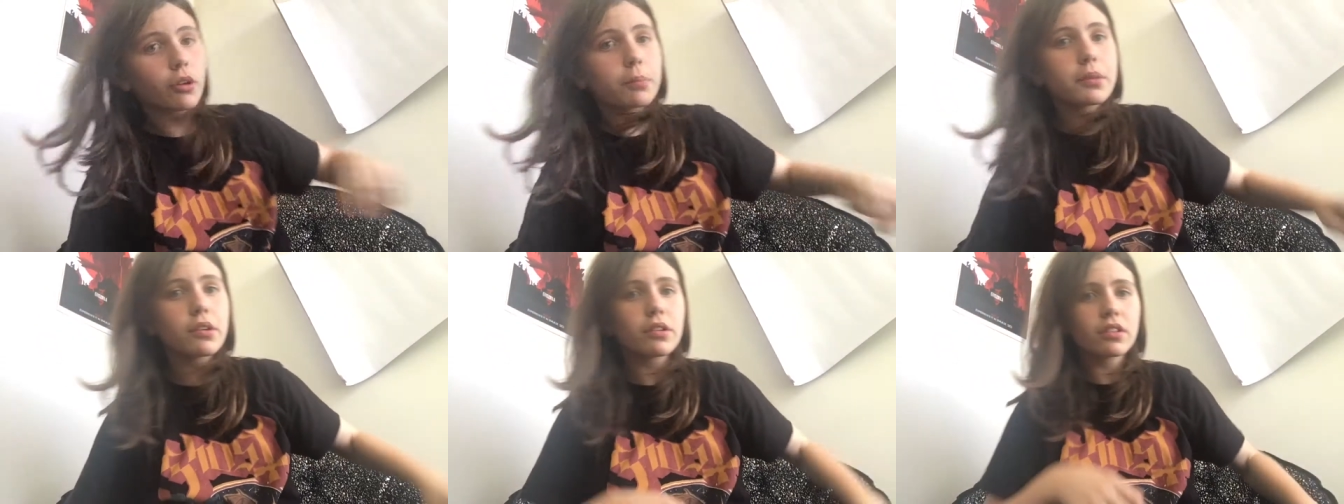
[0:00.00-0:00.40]

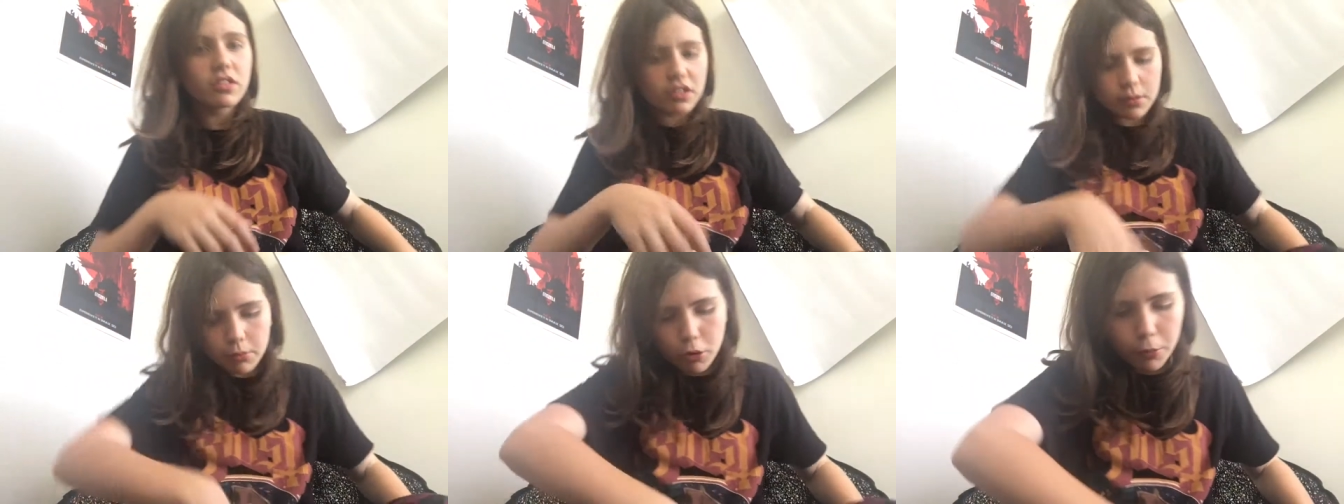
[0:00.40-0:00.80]
up there, and
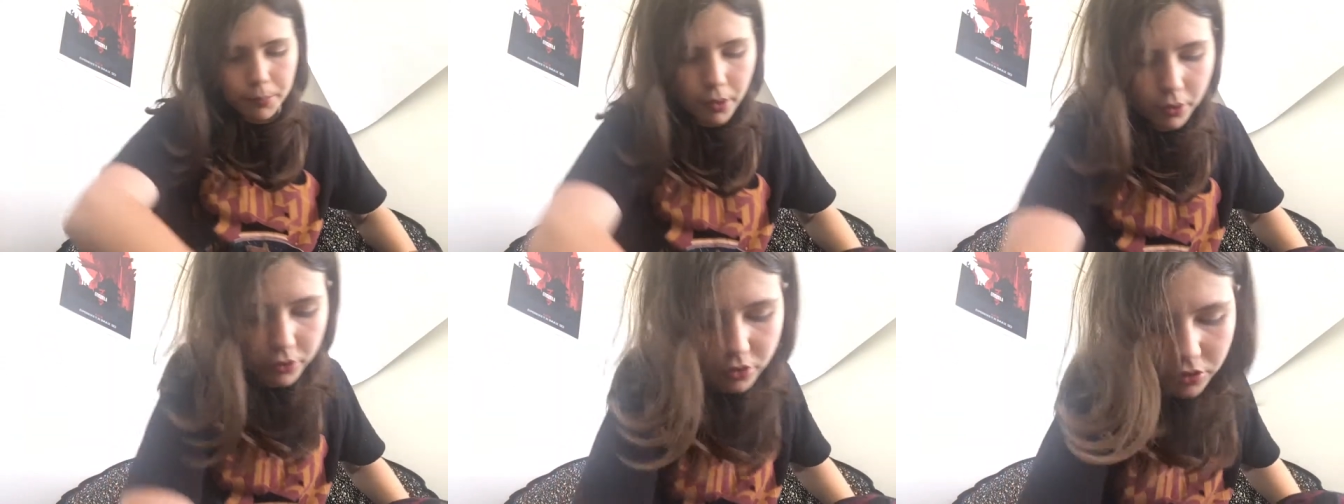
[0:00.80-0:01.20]
some more
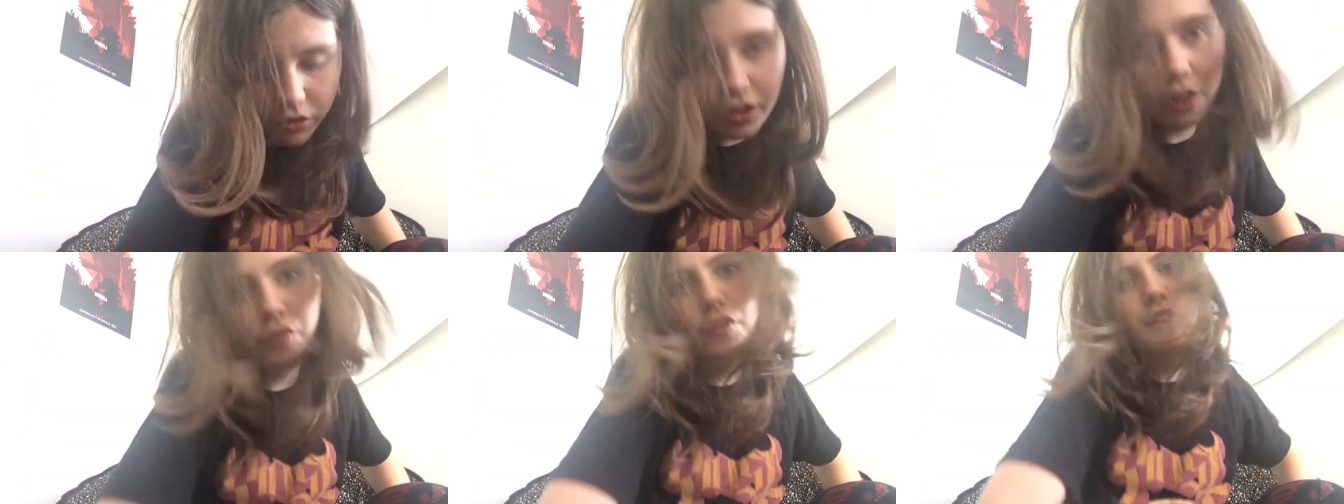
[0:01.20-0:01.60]
posters
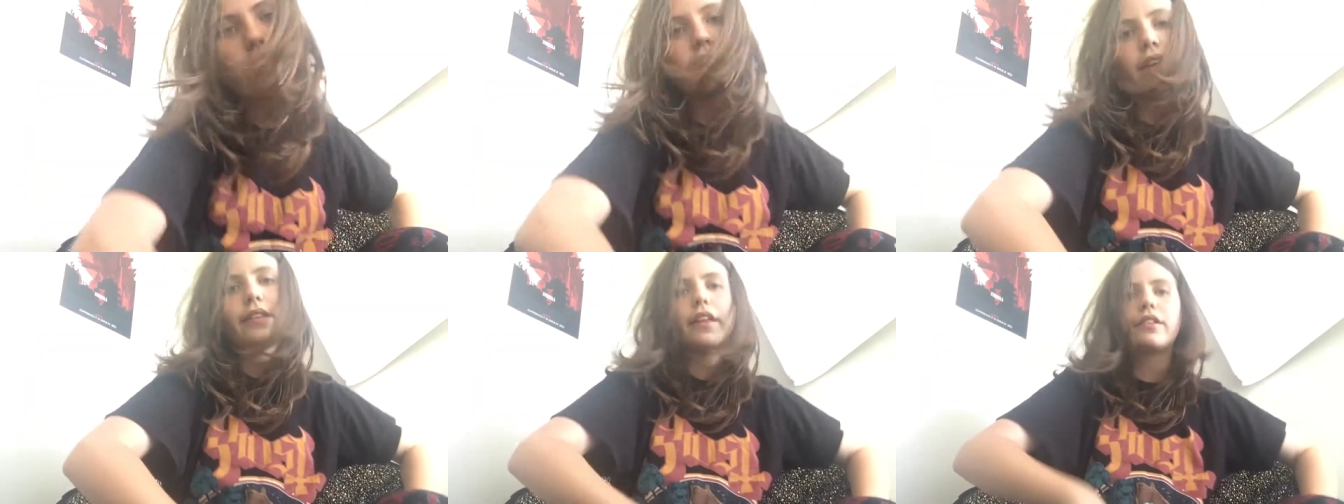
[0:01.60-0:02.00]
that fell
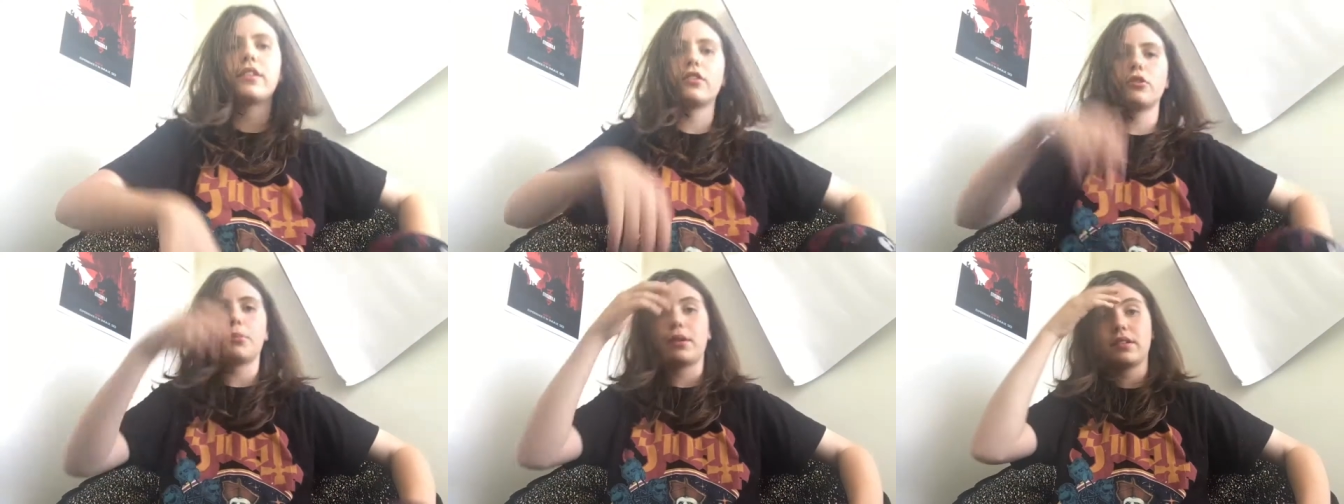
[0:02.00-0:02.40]
down. That's
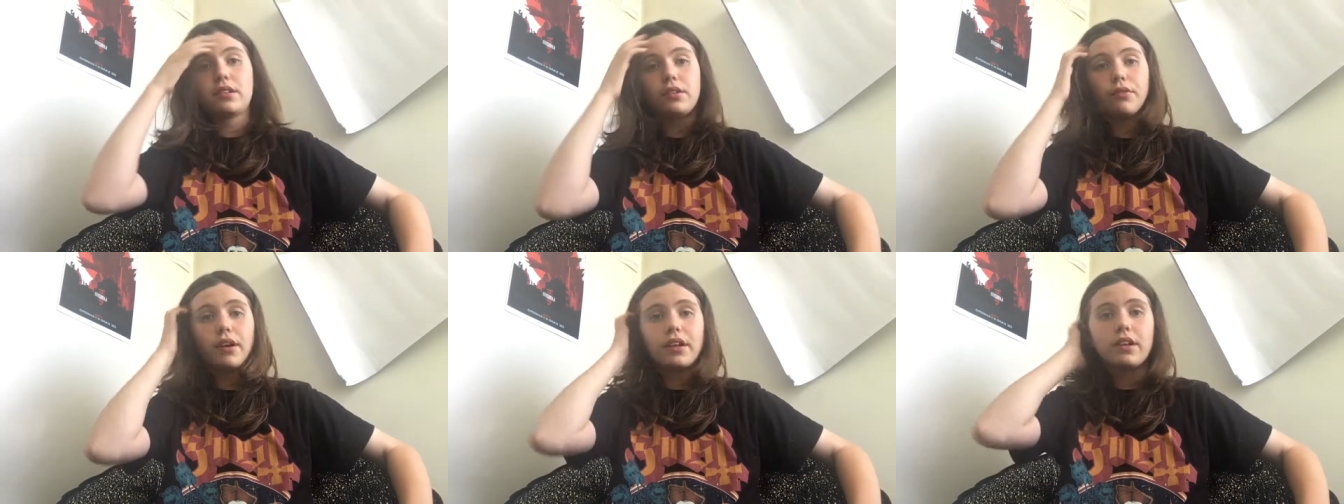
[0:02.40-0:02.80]
under my
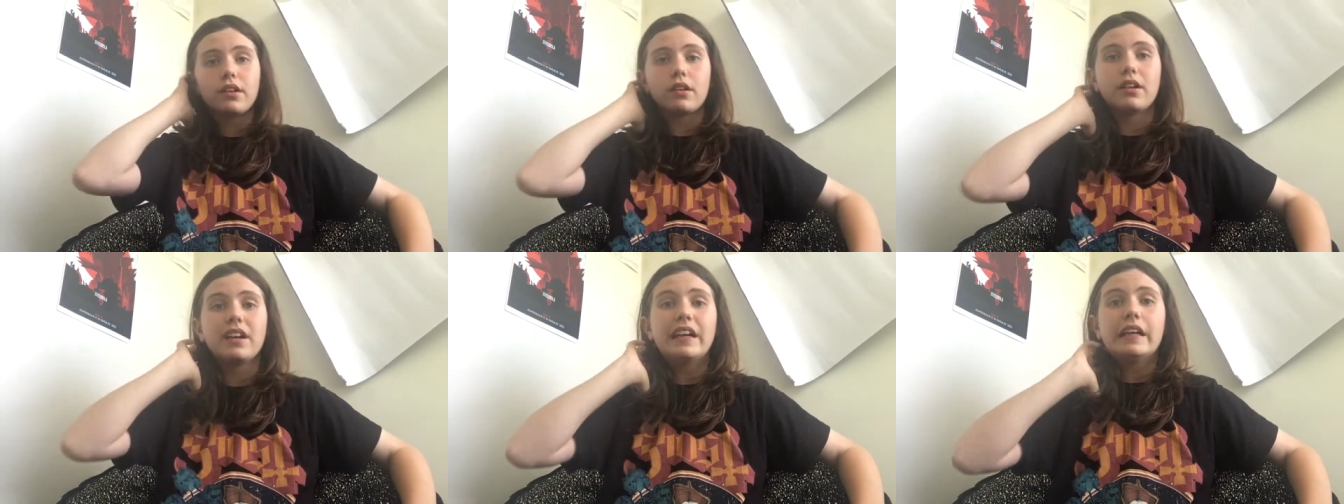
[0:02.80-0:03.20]
seat right here.